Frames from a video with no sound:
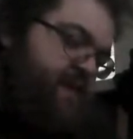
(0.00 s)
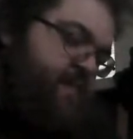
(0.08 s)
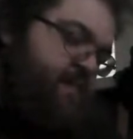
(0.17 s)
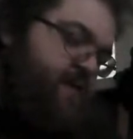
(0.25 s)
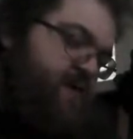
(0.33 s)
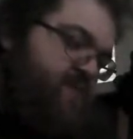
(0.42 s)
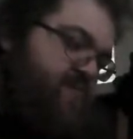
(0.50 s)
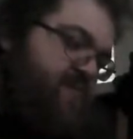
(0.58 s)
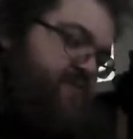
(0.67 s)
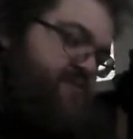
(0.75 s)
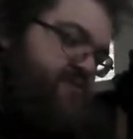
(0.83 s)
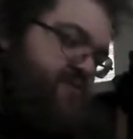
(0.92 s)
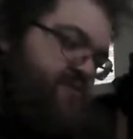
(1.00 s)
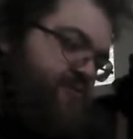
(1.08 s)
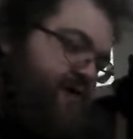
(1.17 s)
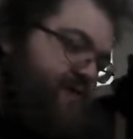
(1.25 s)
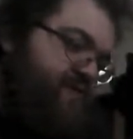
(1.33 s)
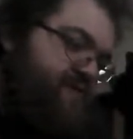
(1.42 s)
Mario Brothers to a
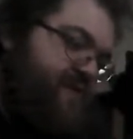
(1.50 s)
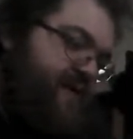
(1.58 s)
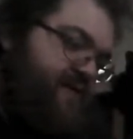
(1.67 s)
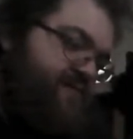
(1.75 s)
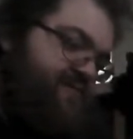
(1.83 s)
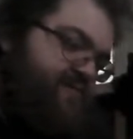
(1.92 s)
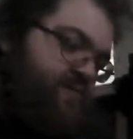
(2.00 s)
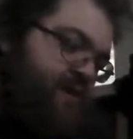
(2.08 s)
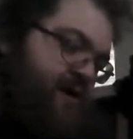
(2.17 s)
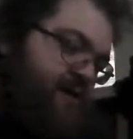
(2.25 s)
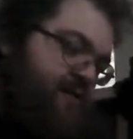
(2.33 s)
degree was it as well.